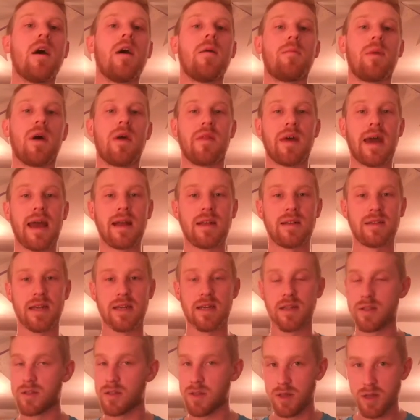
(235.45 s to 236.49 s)
But they
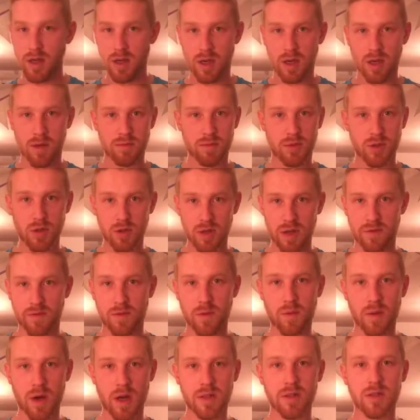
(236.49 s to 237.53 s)
did two
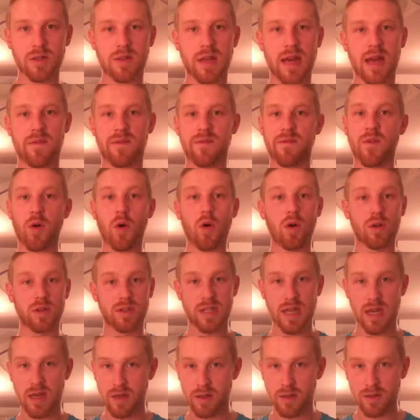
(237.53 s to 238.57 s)
different ones. They had 4
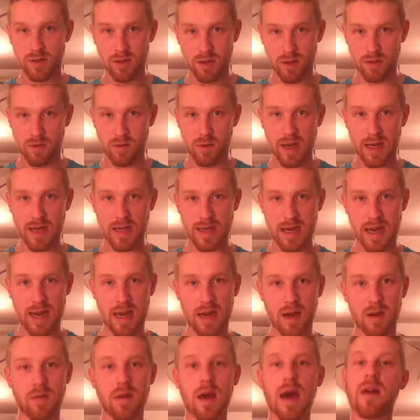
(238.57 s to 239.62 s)
seconds on the way
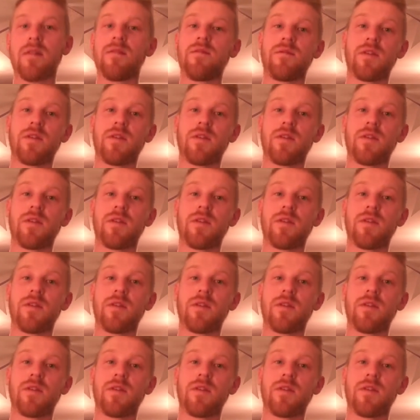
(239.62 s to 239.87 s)
down and